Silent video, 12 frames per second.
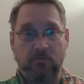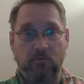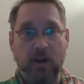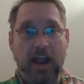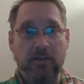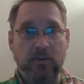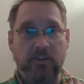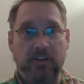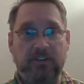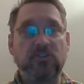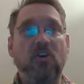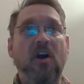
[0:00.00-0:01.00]
rather
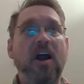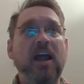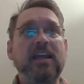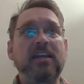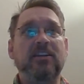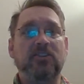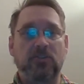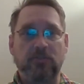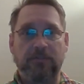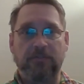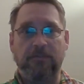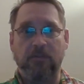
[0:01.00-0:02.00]
than trying
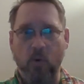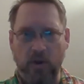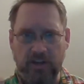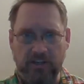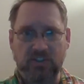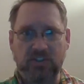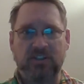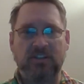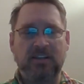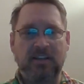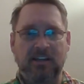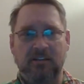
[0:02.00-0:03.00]
to foist
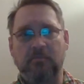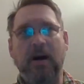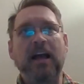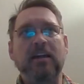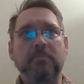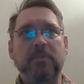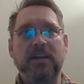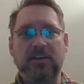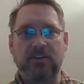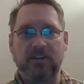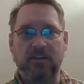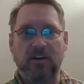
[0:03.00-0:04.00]
my
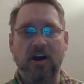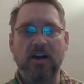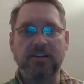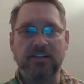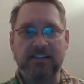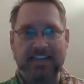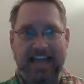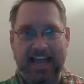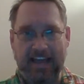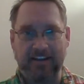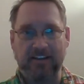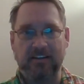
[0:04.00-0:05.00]
opinion onto
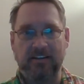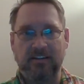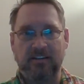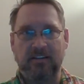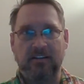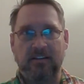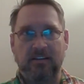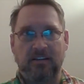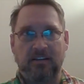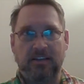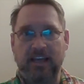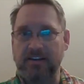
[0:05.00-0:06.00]
data
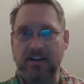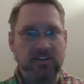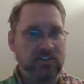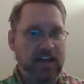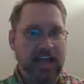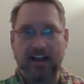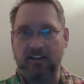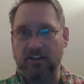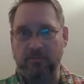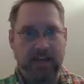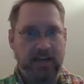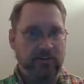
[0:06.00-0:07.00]
that doesn't
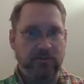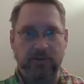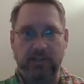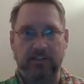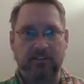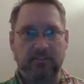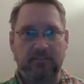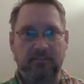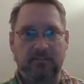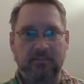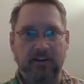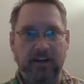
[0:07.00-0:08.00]
acclimate to it,
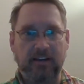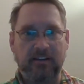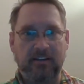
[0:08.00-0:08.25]
right?